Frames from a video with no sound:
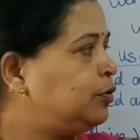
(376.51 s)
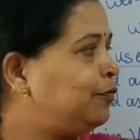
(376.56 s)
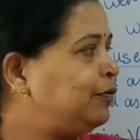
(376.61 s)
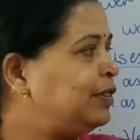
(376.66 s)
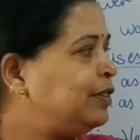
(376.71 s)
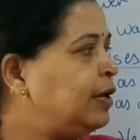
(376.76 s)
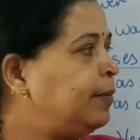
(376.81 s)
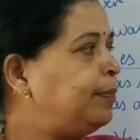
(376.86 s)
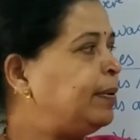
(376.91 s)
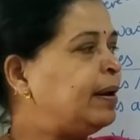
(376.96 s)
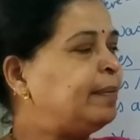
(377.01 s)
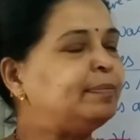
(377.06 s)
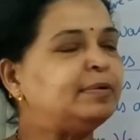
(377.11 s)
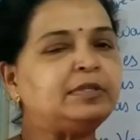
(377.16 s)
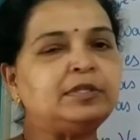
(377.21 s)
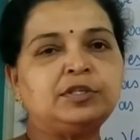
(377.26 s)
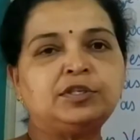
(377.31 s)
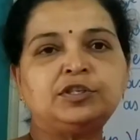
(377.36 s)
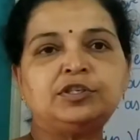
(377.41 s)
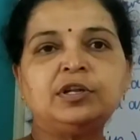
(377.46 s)
with the
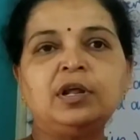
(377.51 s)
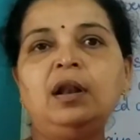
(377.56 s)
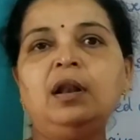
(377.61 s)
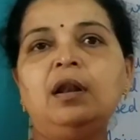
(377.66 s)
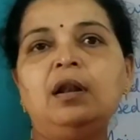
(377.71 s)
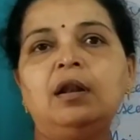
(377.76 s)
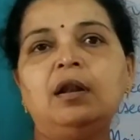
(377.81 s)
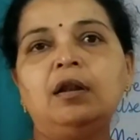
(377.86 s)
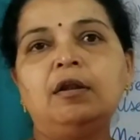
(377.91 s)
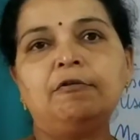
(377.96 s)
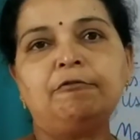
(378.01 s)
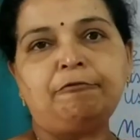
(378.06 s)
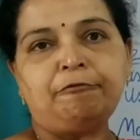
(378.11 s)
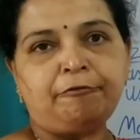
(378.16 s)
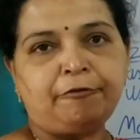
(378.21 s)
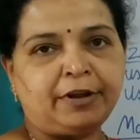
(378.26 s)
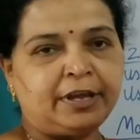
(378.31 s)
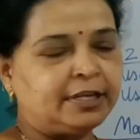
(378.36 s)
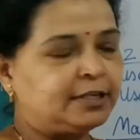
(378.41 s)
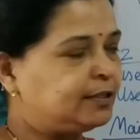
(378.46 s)
prepositional
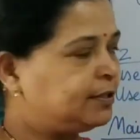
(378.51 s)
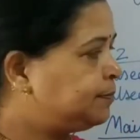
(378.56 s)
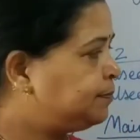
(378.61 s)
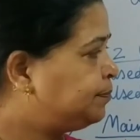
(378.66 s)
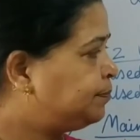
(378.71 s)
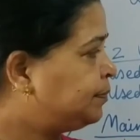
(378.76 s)
phrase.